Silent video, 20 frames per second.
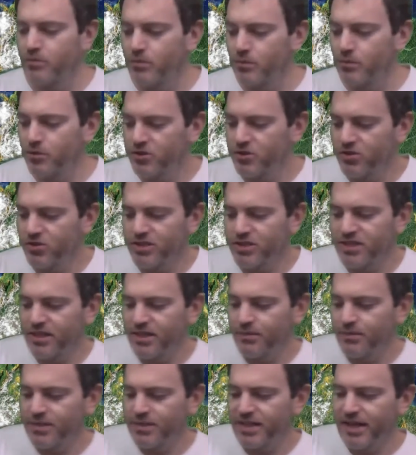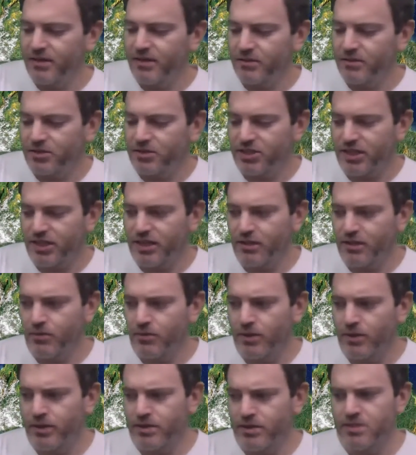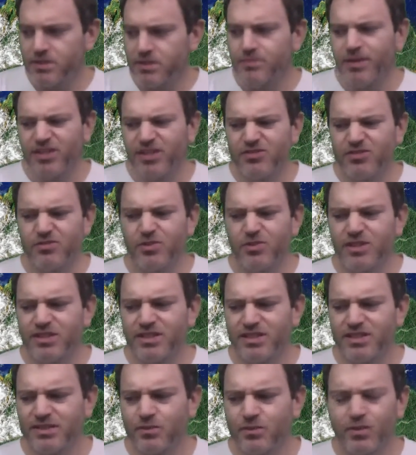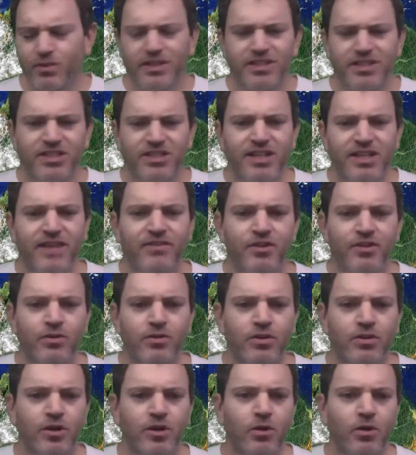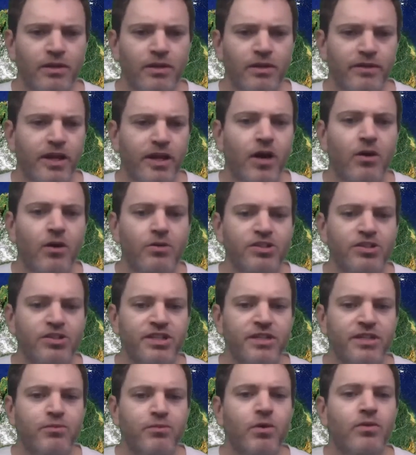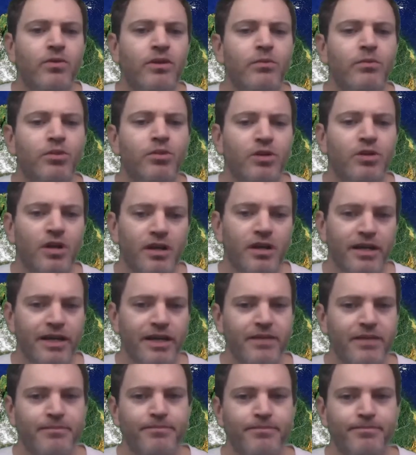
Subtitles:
Who's Christine McDaniel? Is she anyone special? What does she have to do with co-living? Oh, she wrote the book on it.